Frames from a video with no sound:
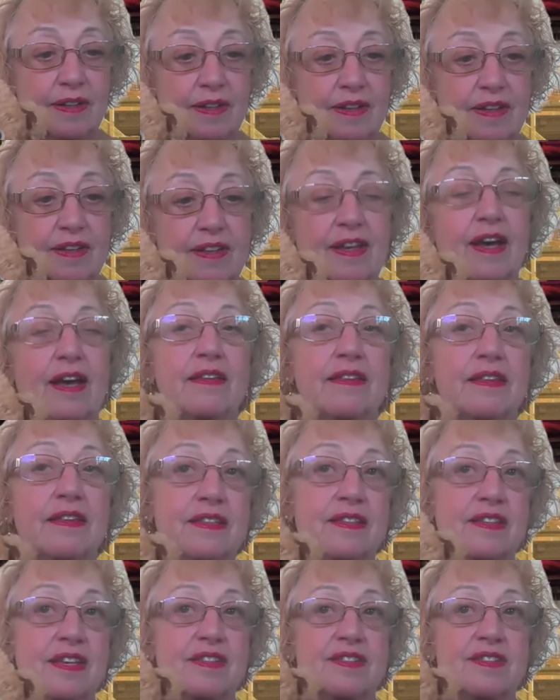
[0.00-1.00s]
Yeah,
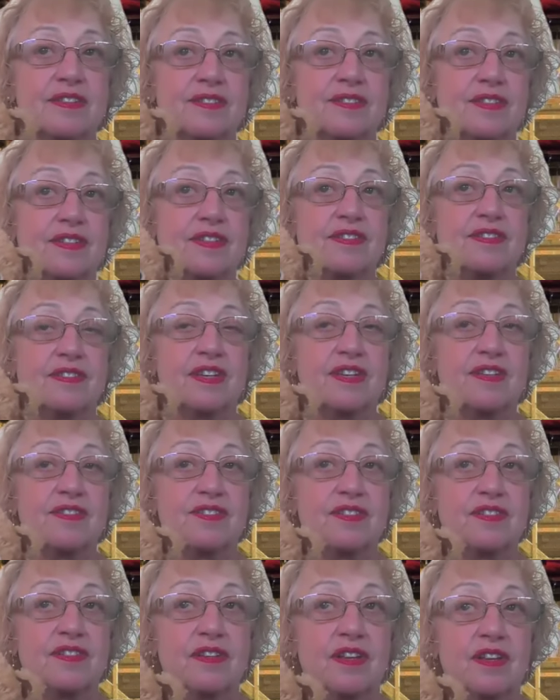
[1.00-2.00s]
this is the
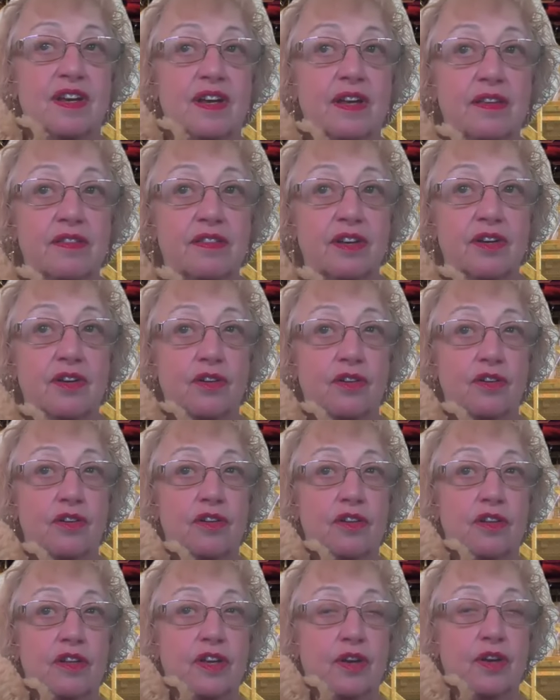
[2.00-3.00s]
season, the
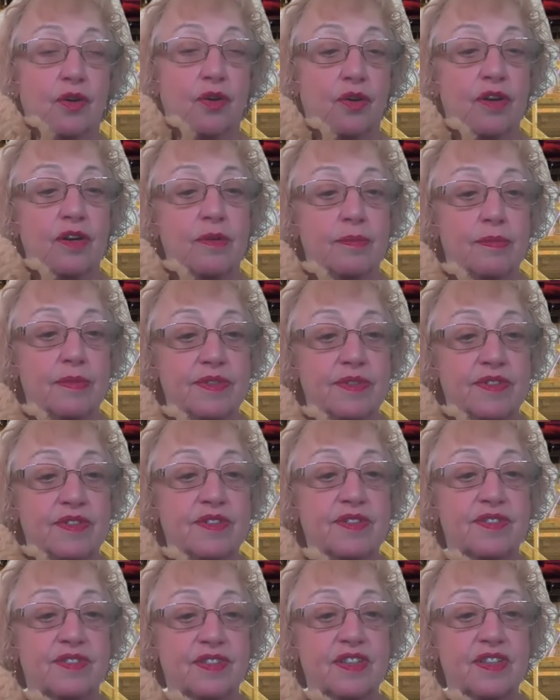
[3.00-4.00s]
early autumn is
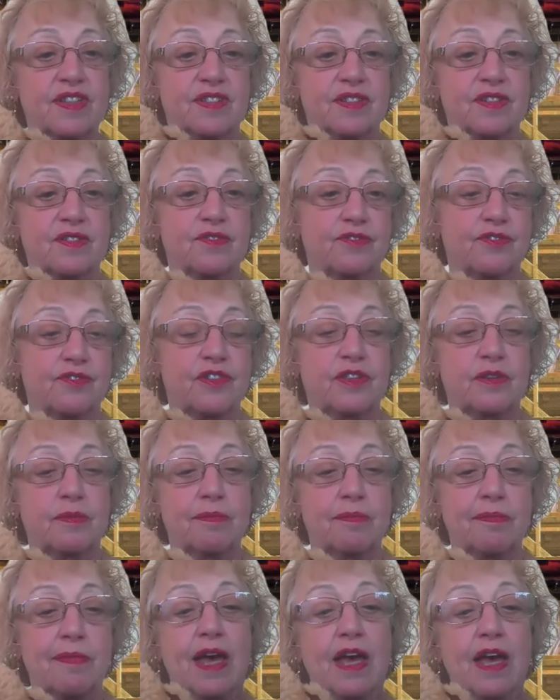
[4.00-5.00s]
the season for the
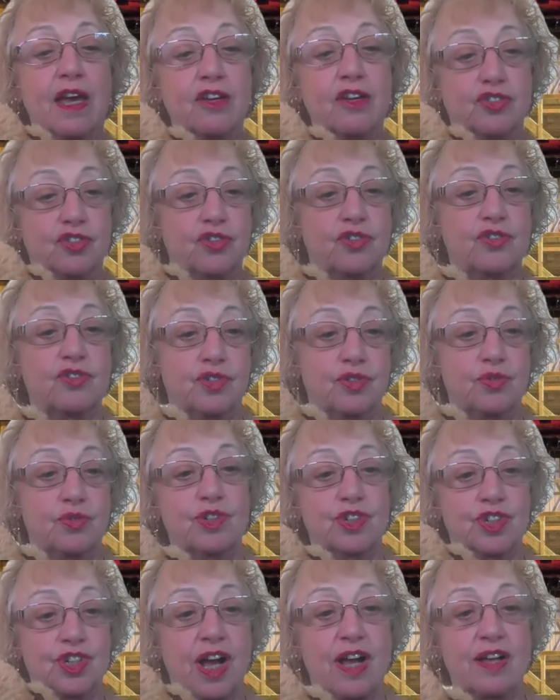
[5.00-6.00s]
major
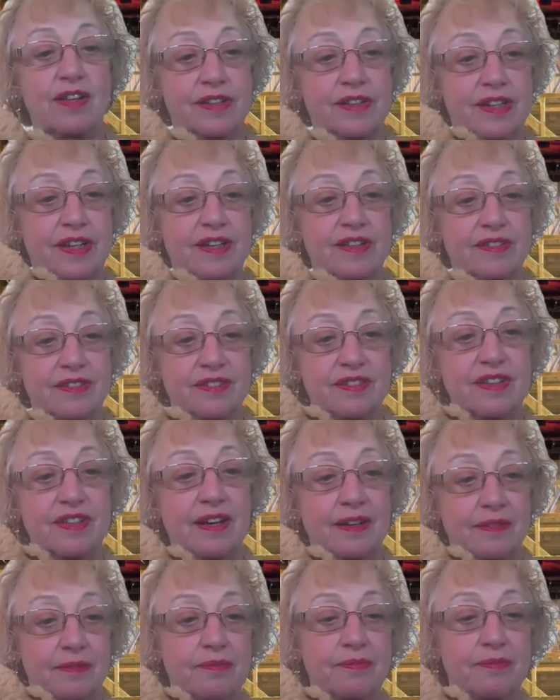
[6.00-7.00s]
Jewish holidays. Yeah.